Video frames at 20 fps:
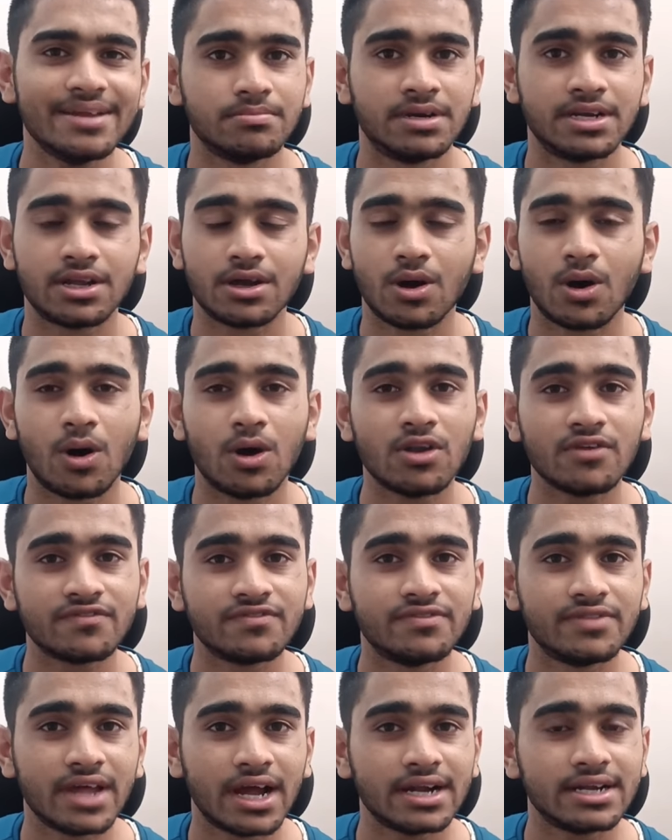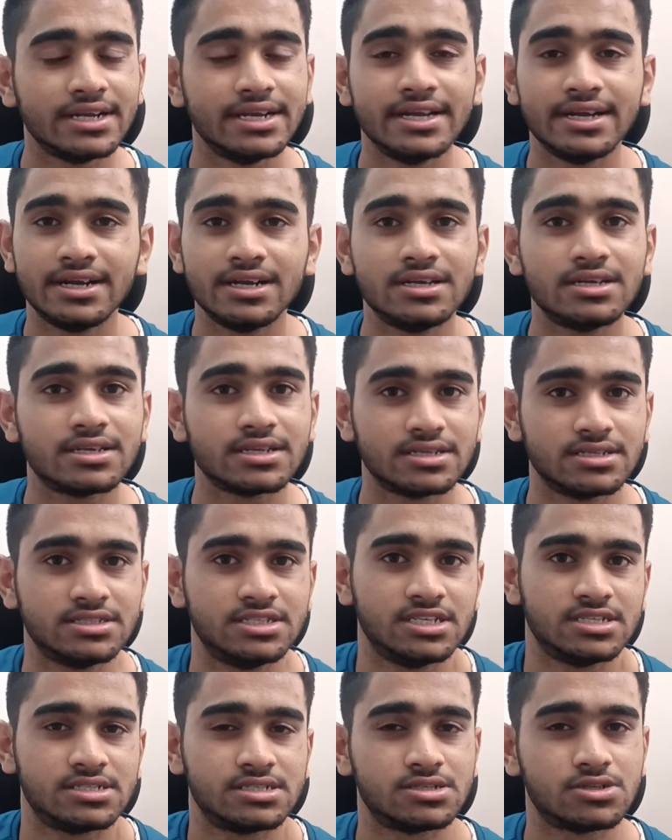But all of that didn't
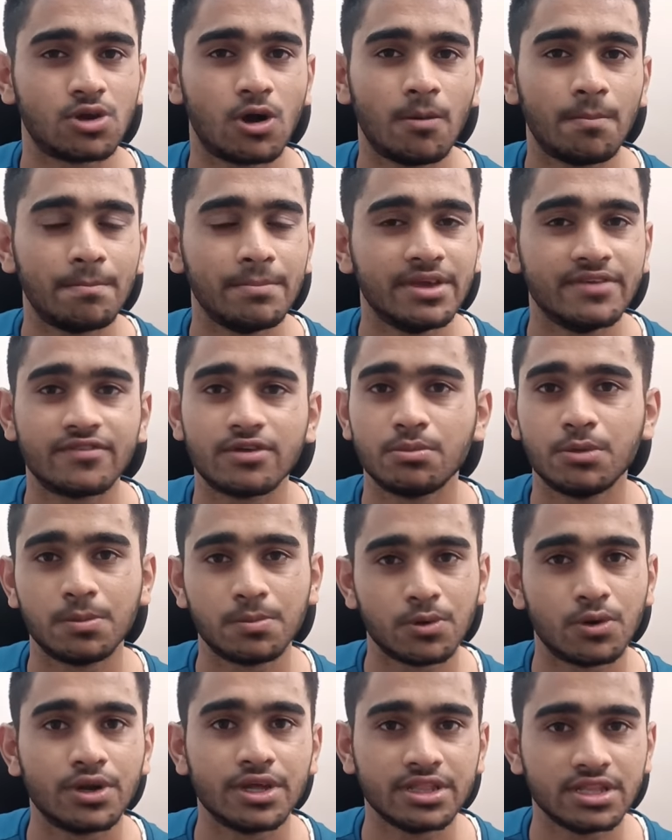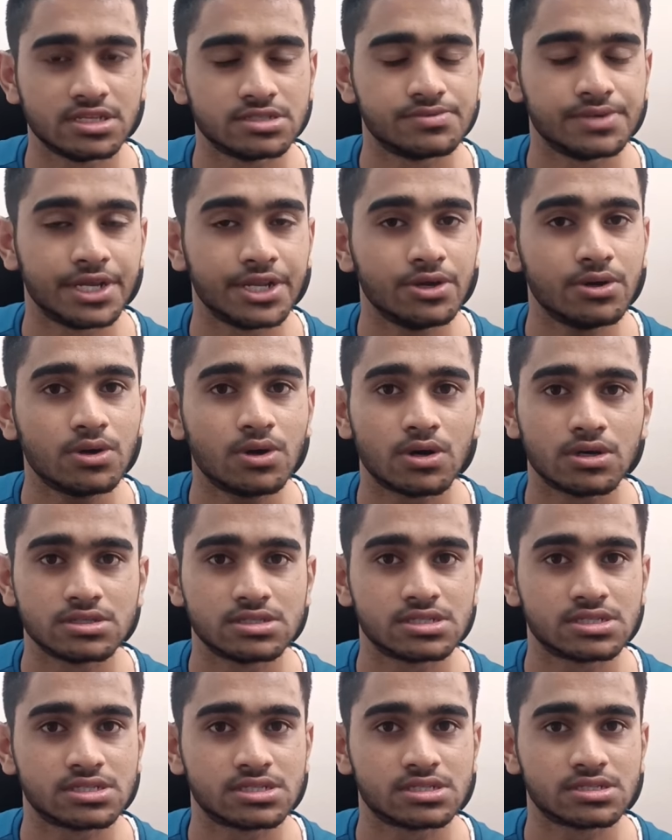just stop me from uploading this video,
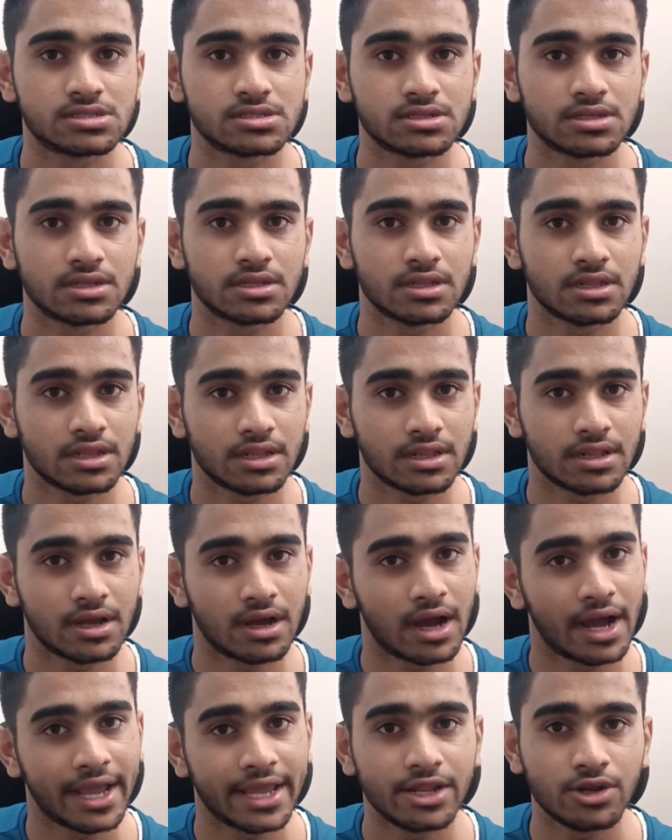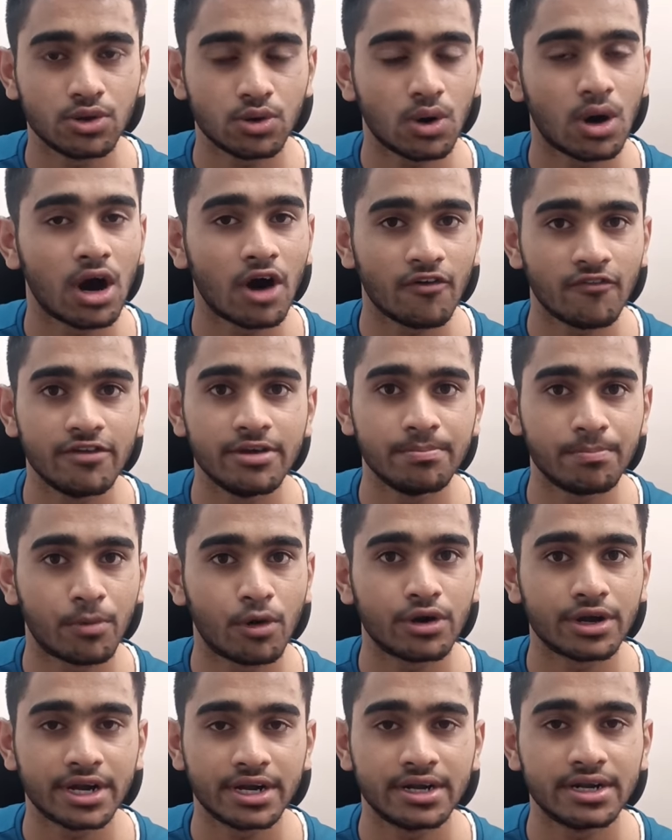because I know how
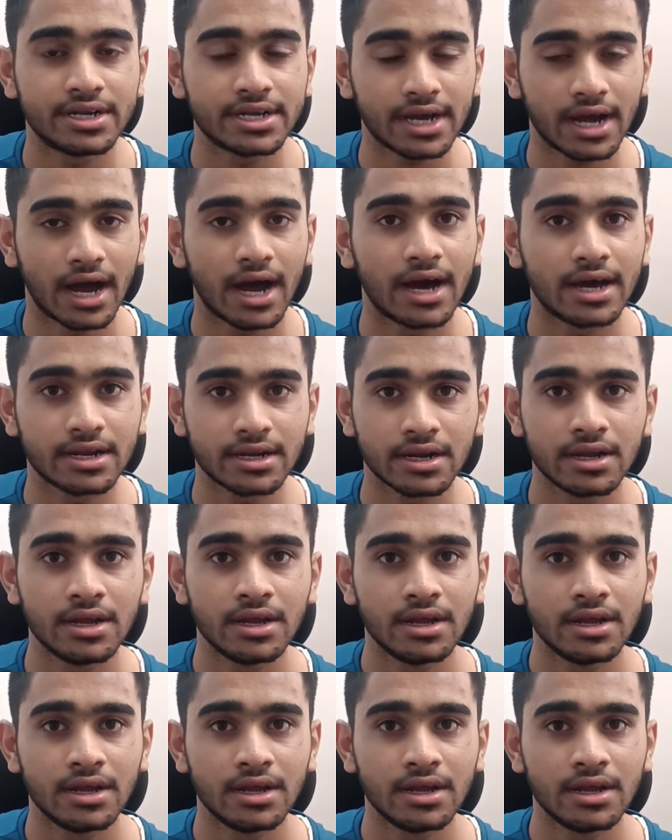important are